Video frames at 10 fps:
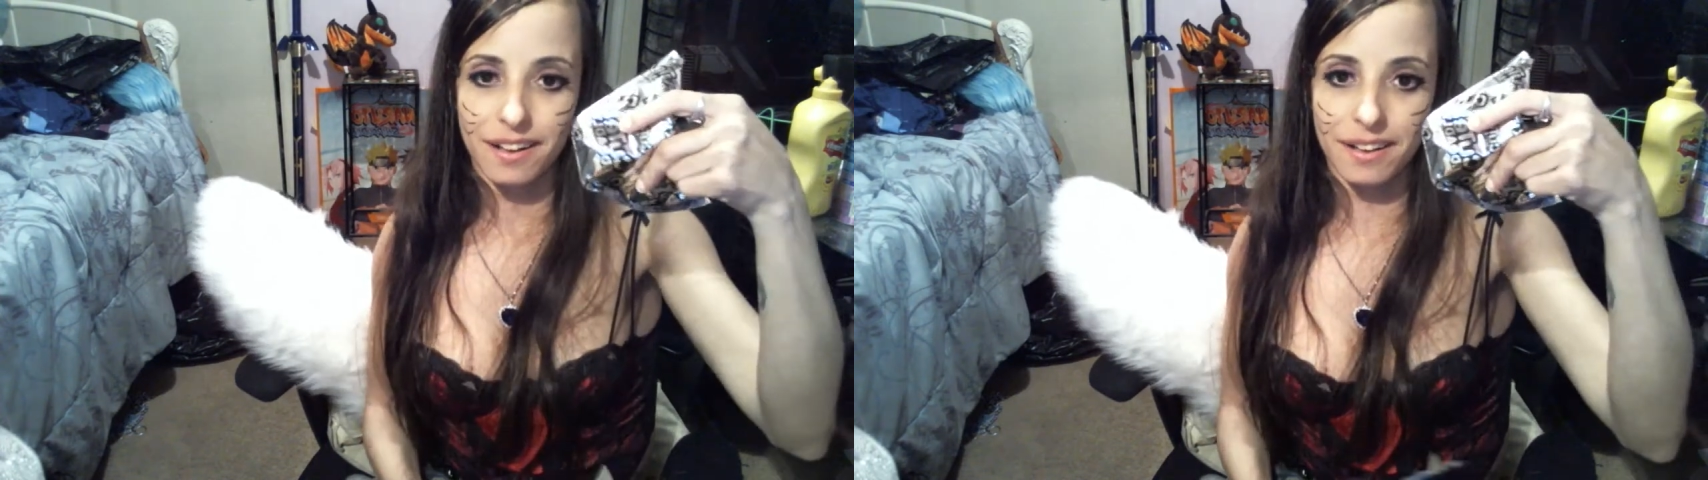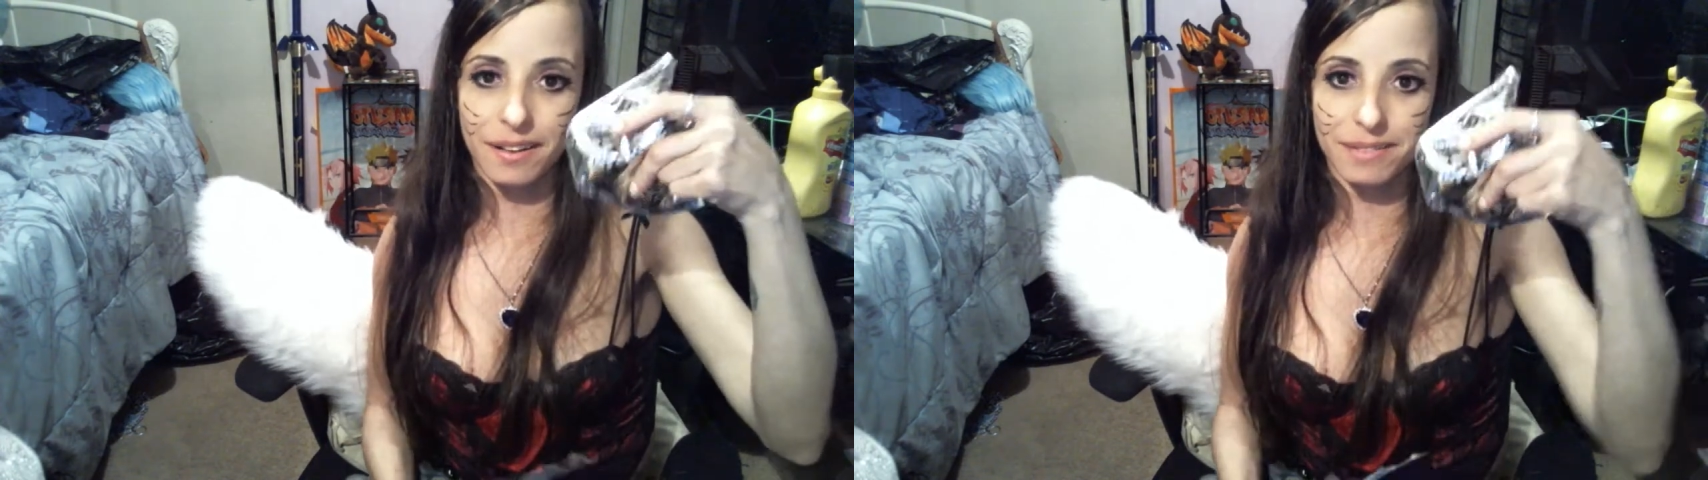
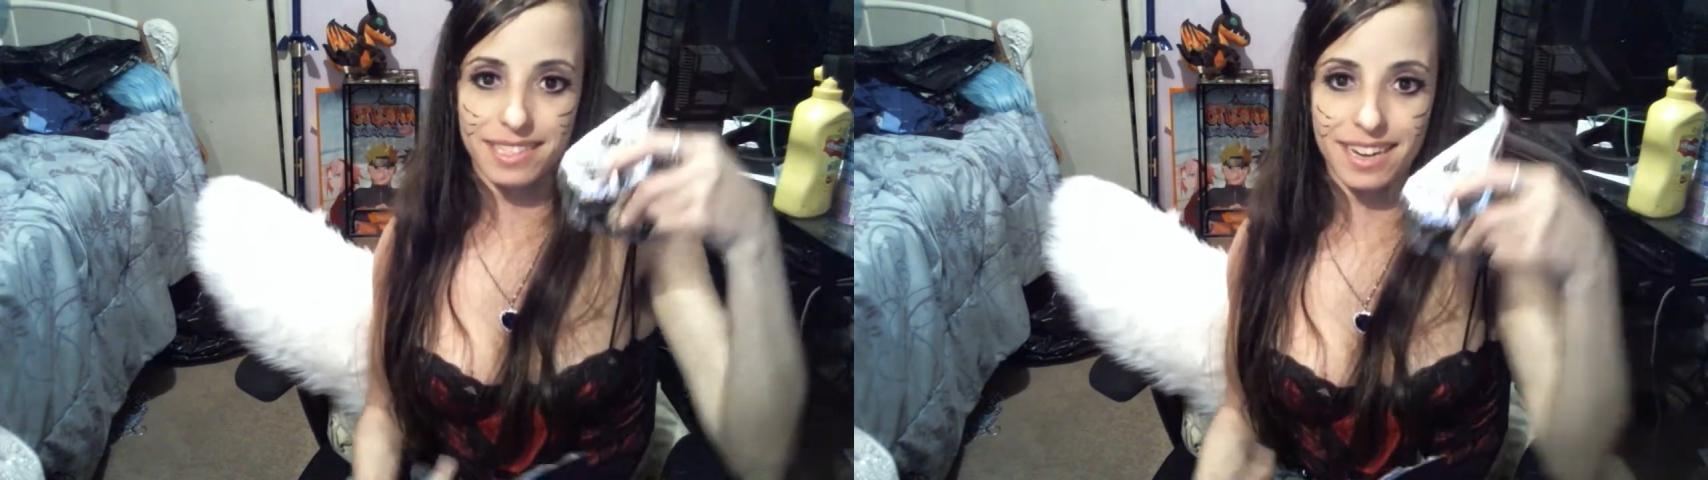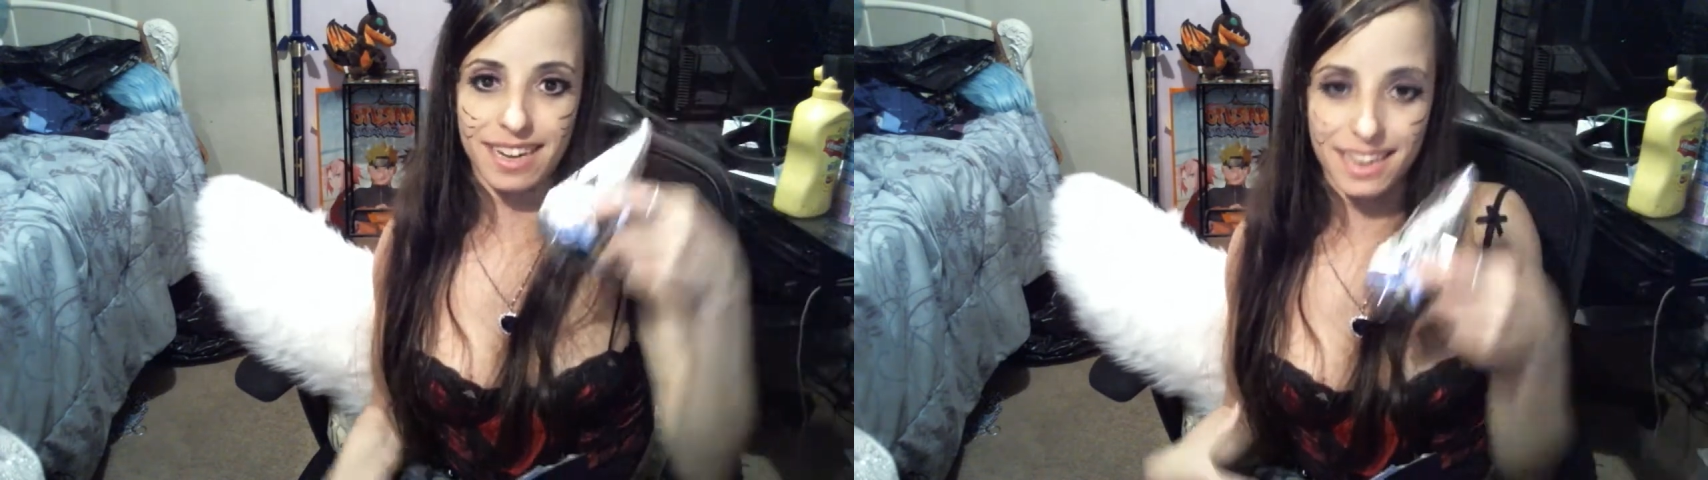Okay, what
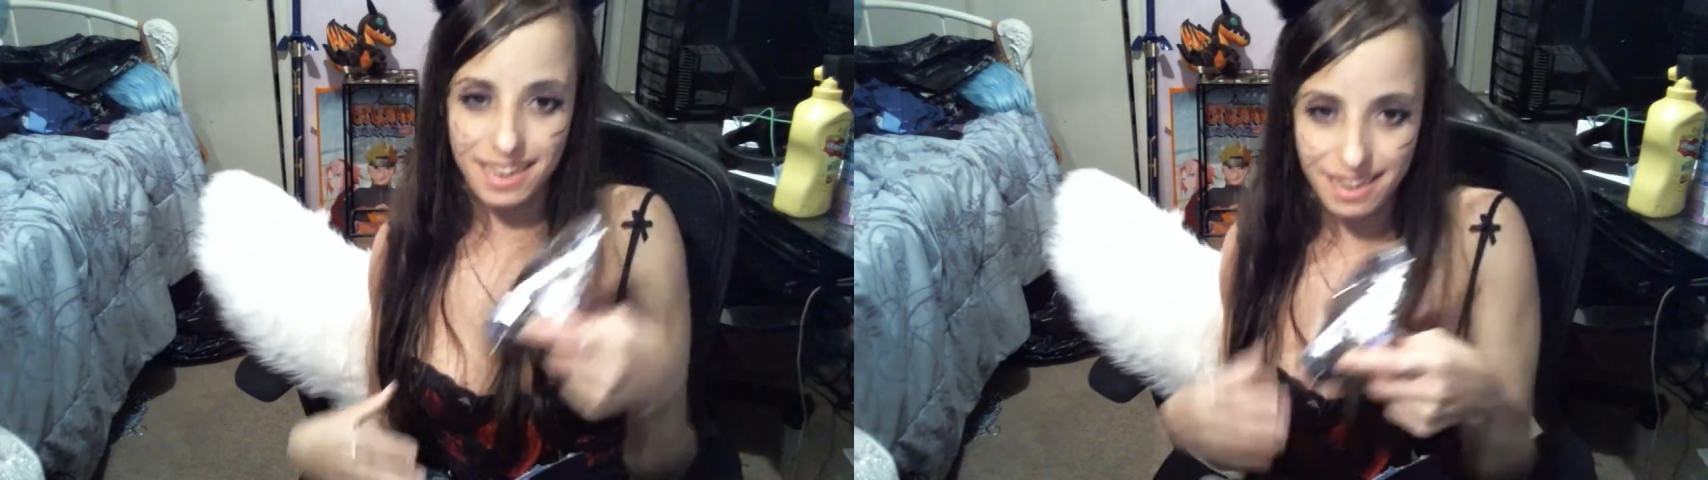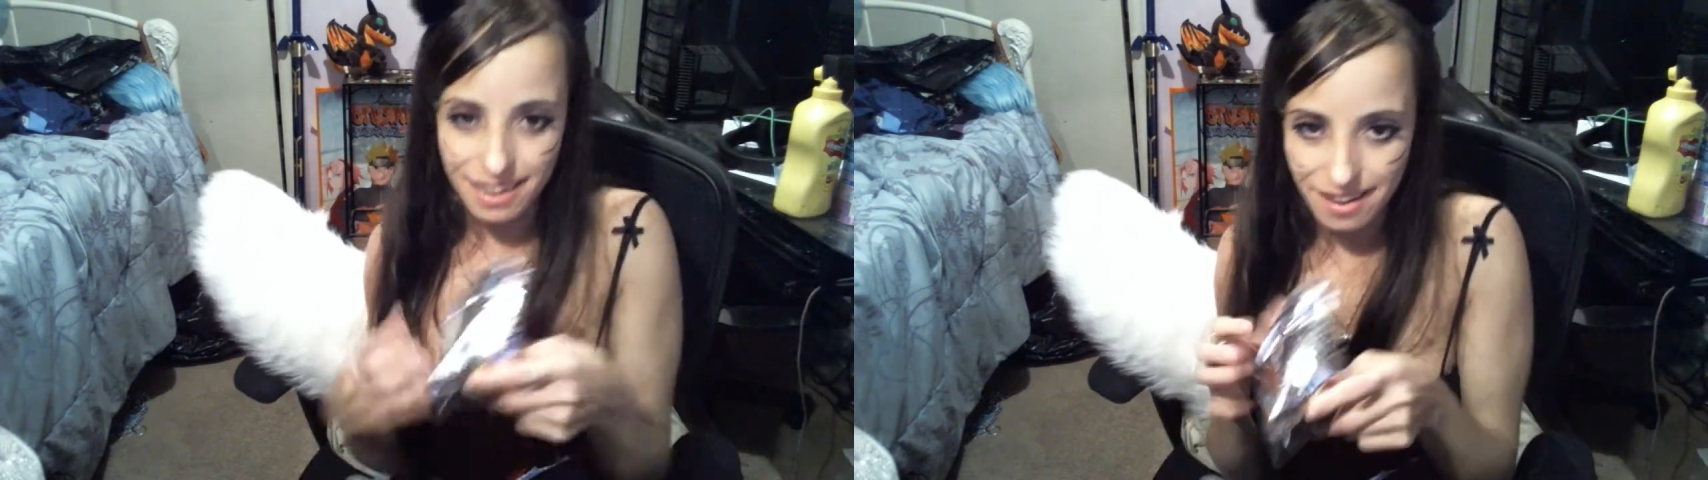did I
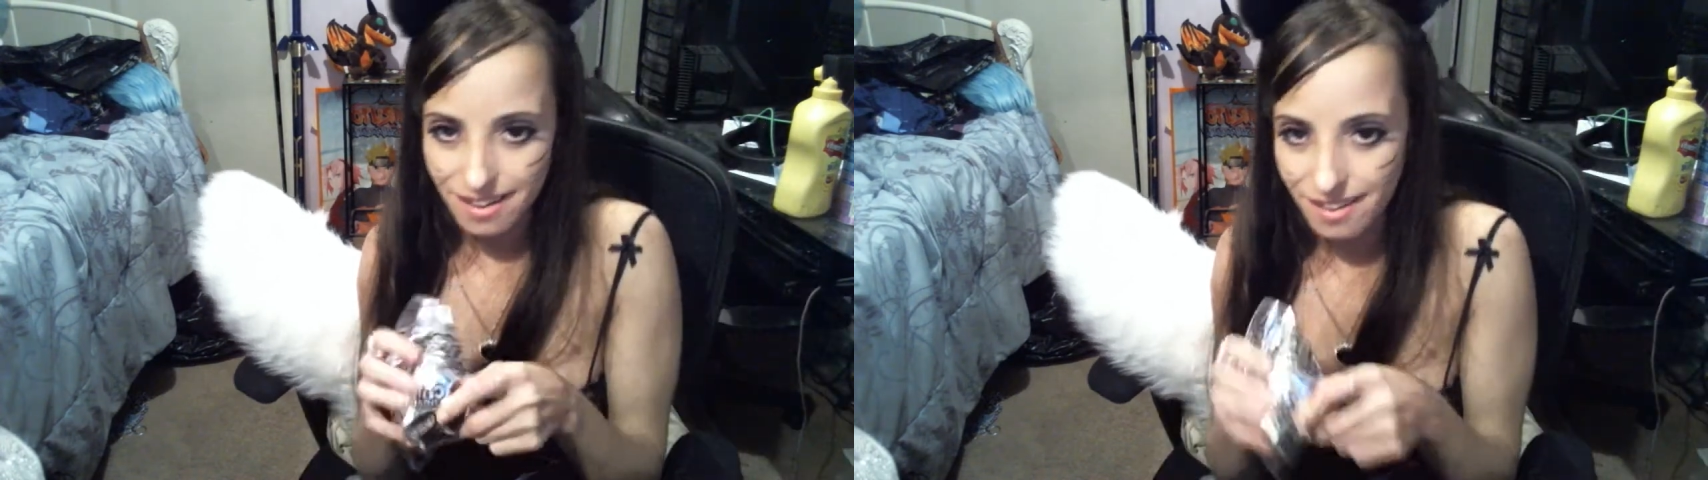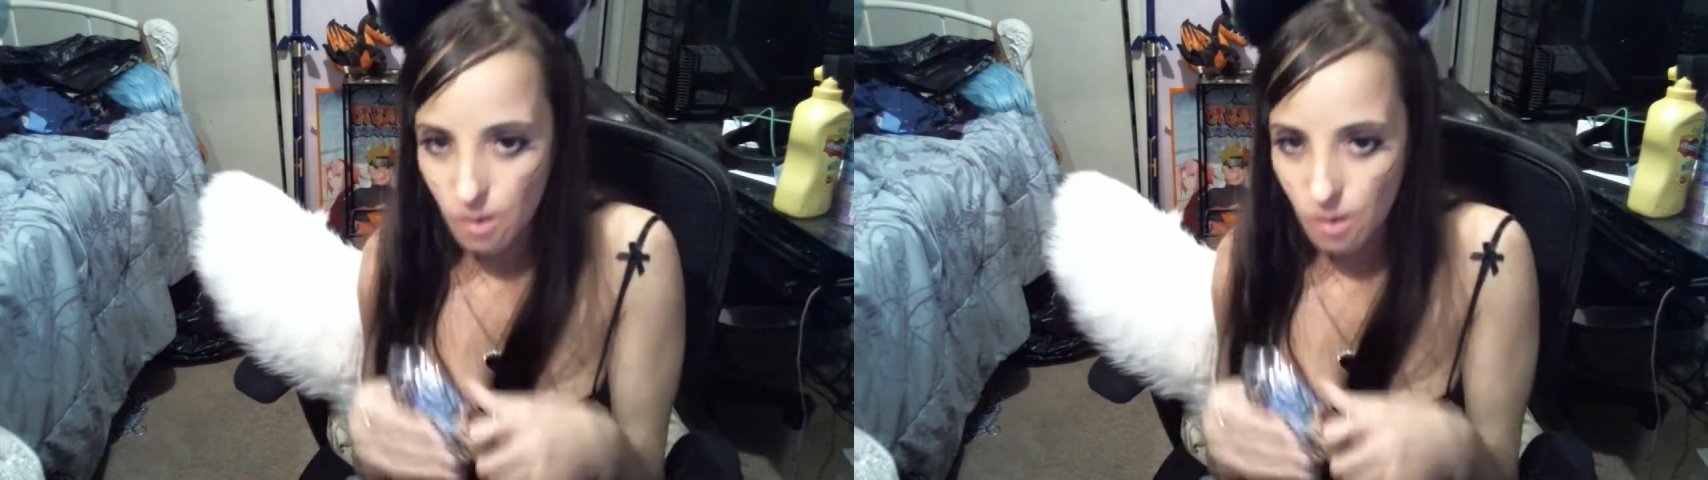get?